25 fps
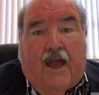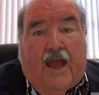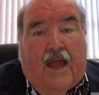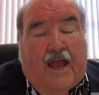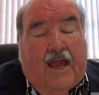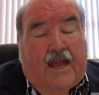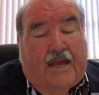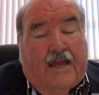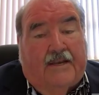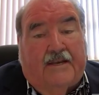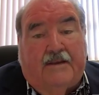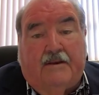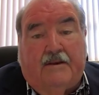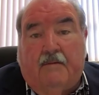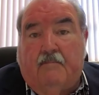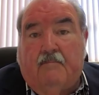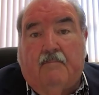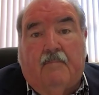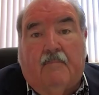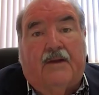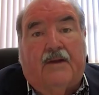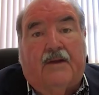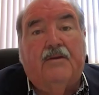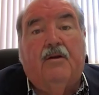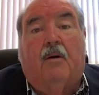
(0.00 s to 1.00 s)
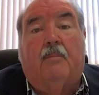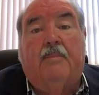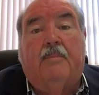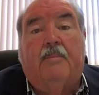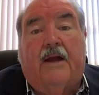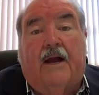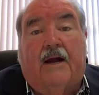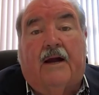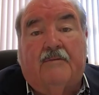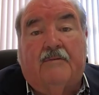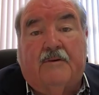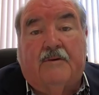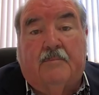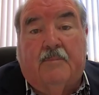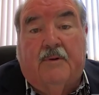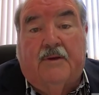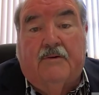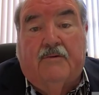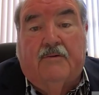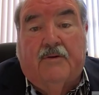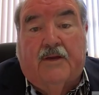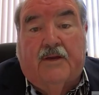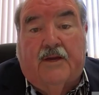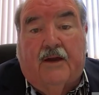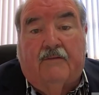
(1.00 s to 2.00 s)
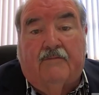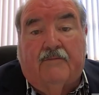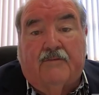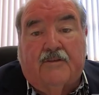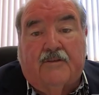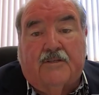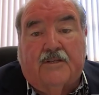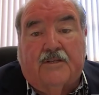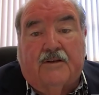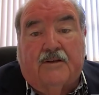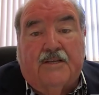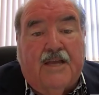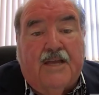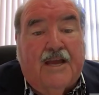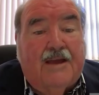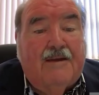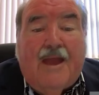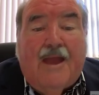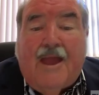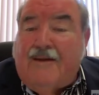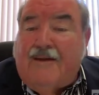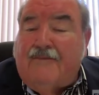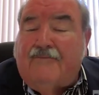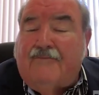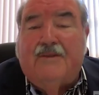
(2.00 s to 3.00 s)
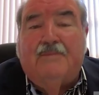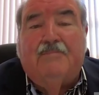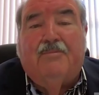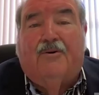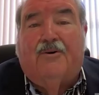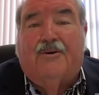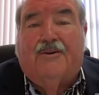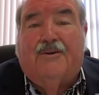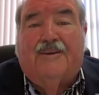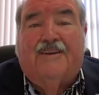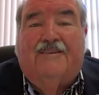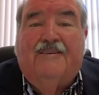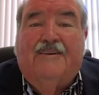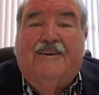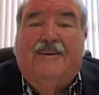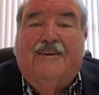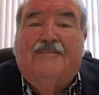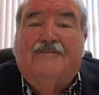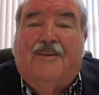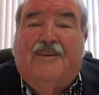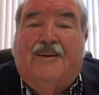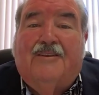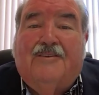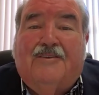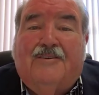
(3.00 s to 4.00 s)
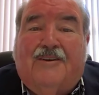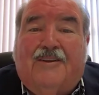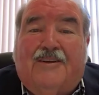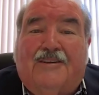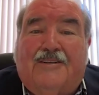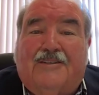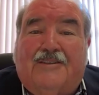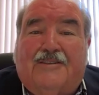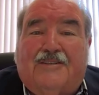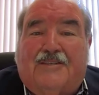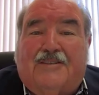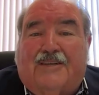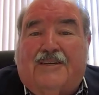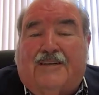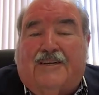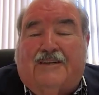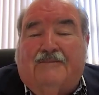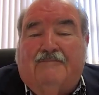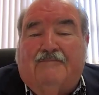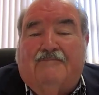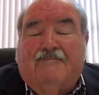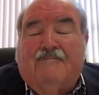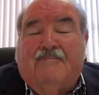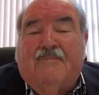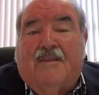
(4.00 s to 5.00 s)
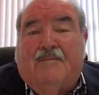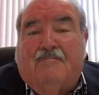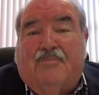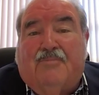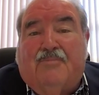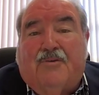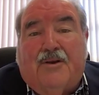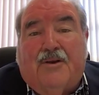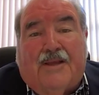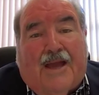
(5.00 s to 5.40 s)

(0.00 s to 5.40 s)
and may not be able to be recovered. So, yeah, everybody, Daniel, is pretty